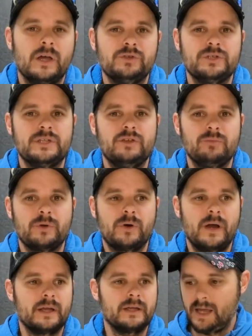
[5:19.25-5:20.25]
I'll just give them a
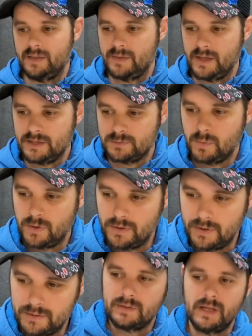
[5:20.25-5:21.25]
crack. And these
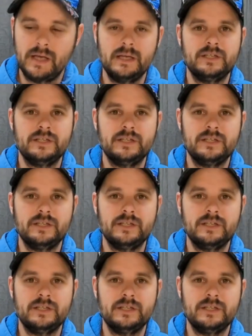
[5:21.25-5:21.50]
were the